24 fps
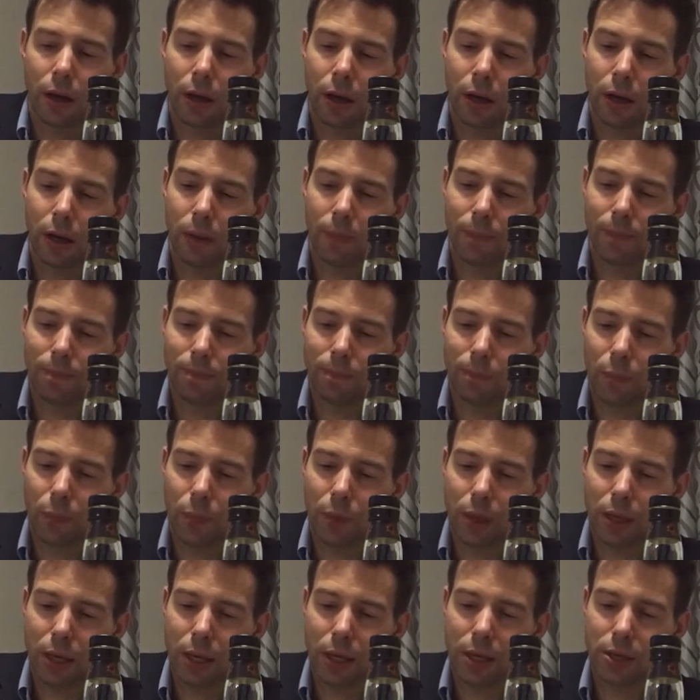um,
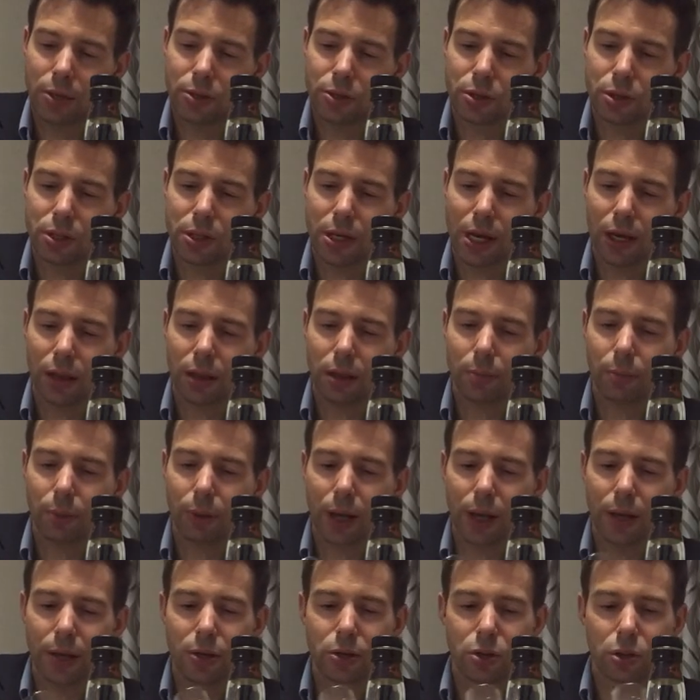is to take the
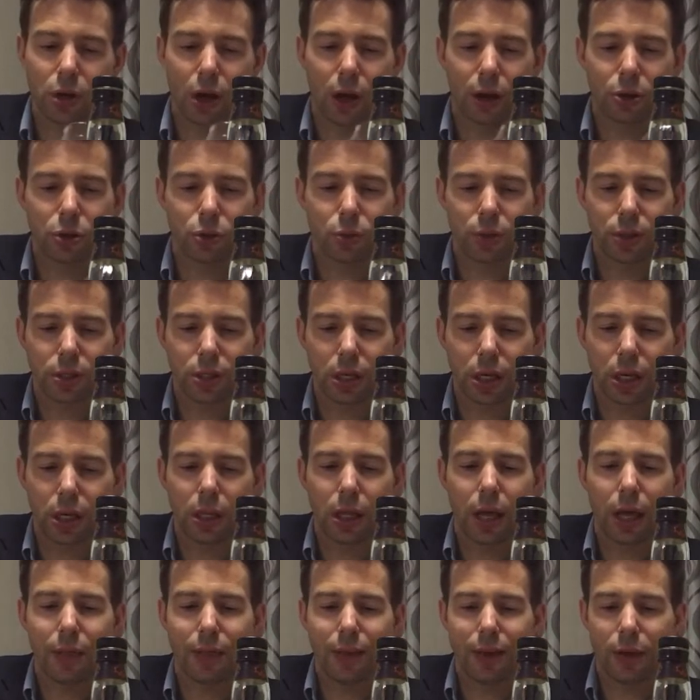blended Scotch
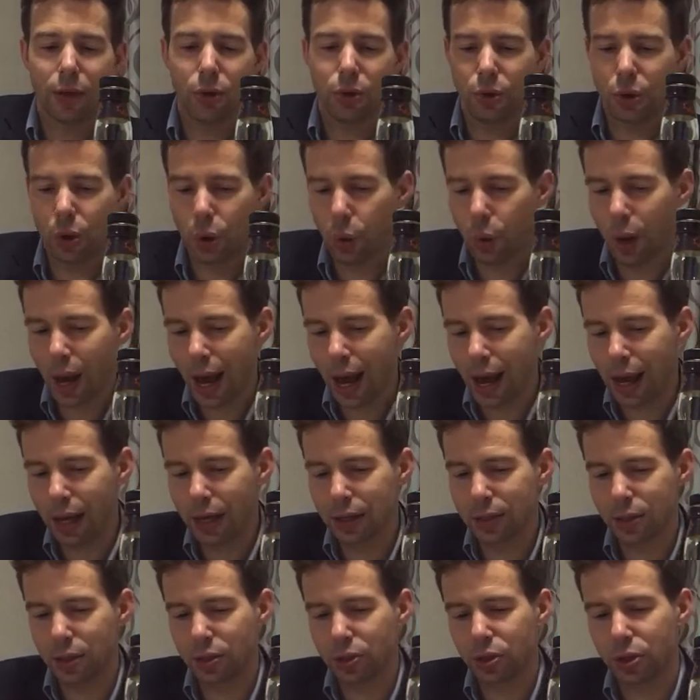whiskey that you know
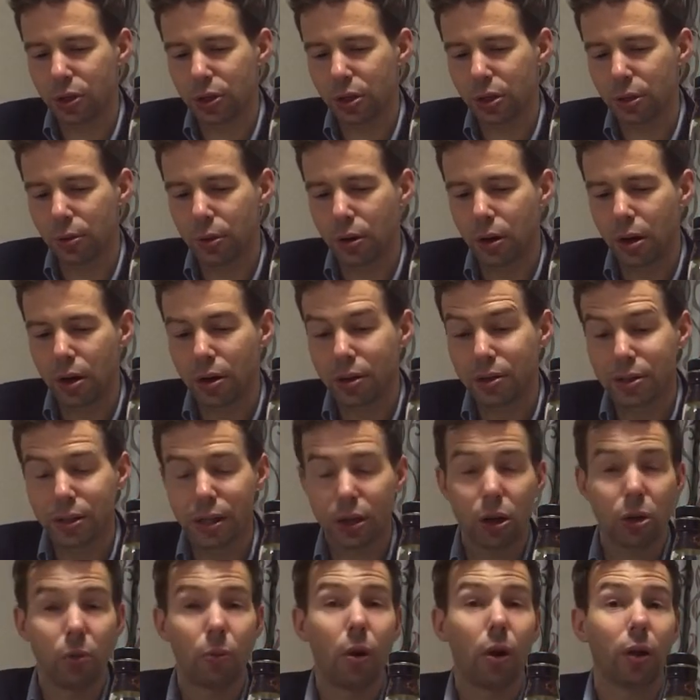has a certain
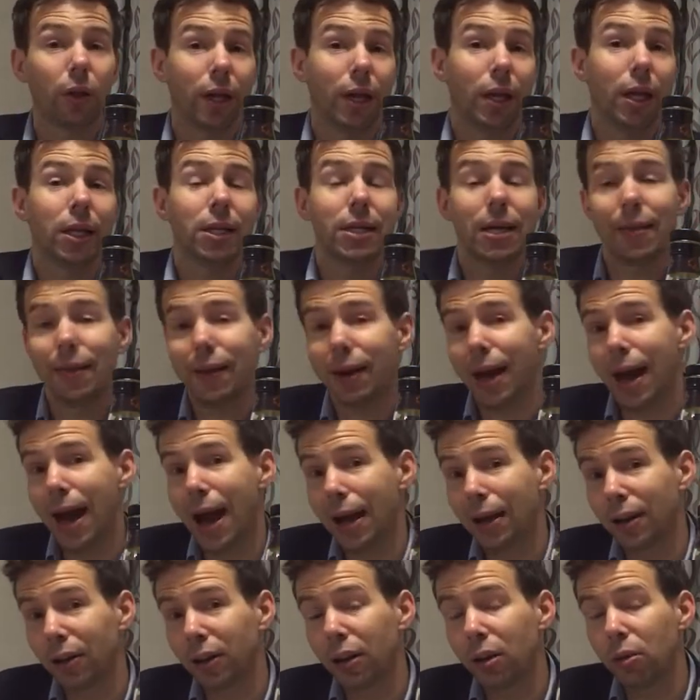single malt in it and then
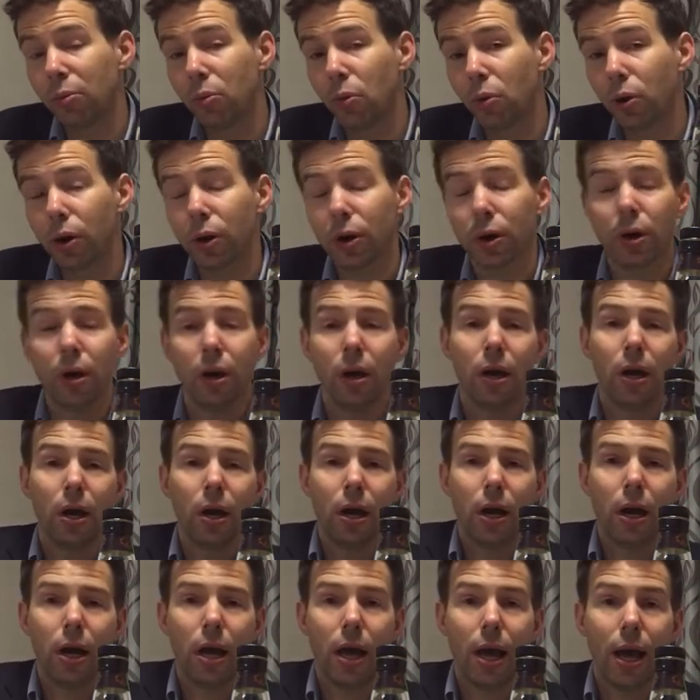add a little more
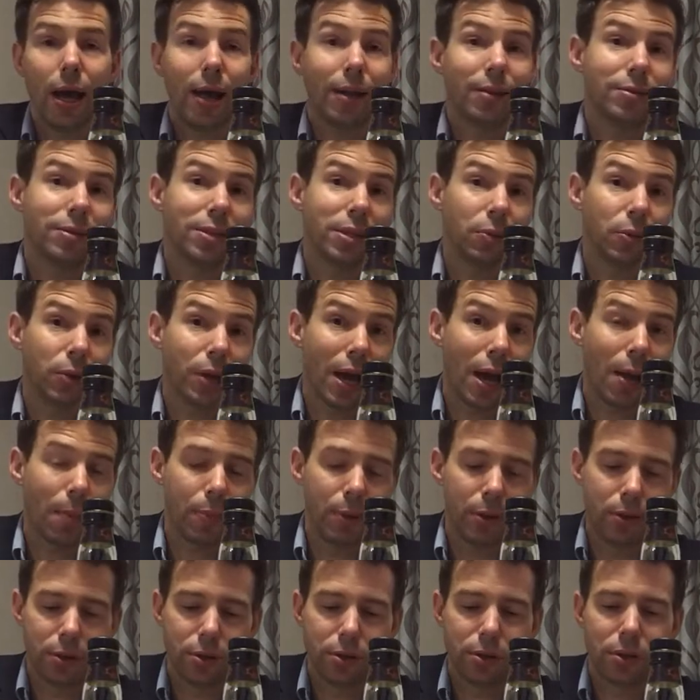and see what
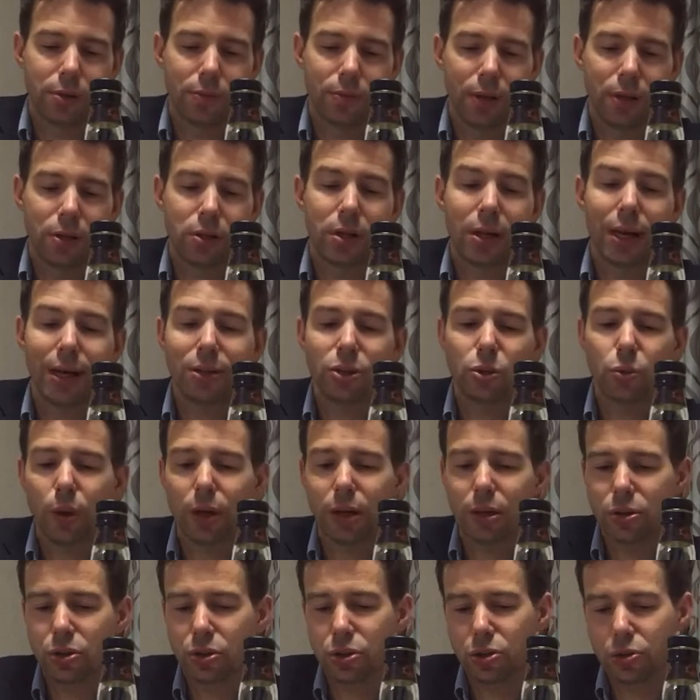happens. It's a nice way
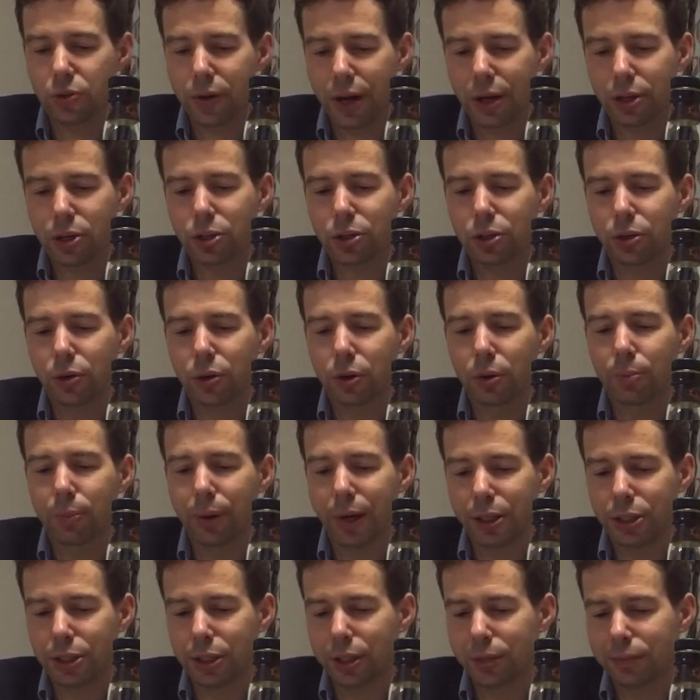to stretch your
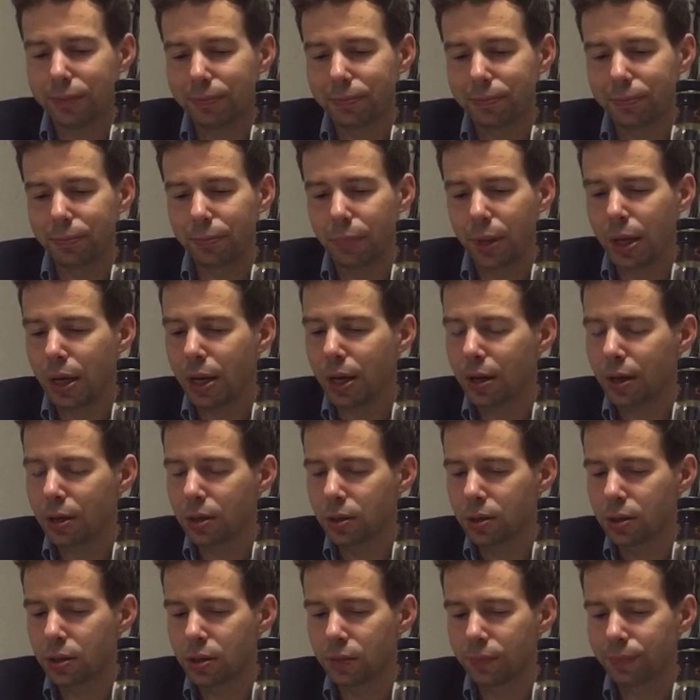budget
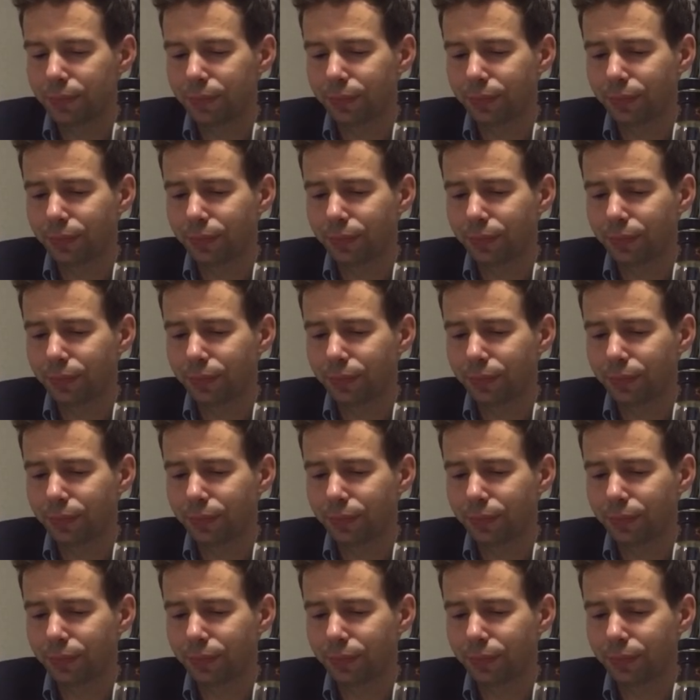because,